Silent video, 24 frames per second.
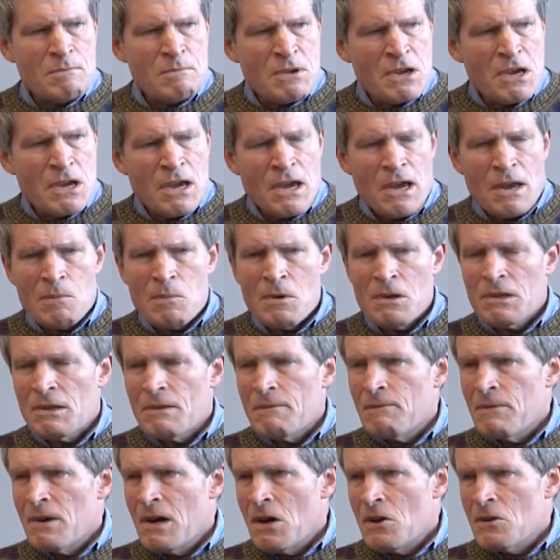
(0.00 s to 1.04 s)
be and what the
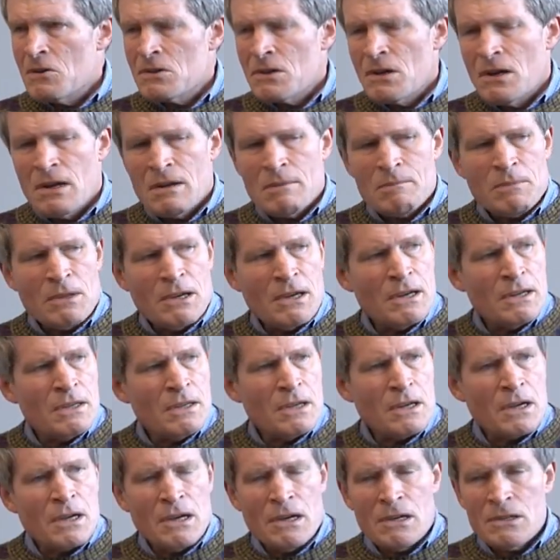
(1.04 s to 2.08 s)
founders contemplated in
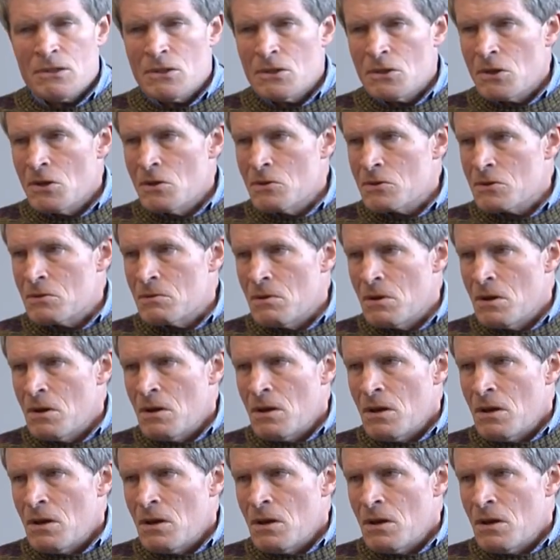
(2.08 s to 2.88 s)
the Constitution.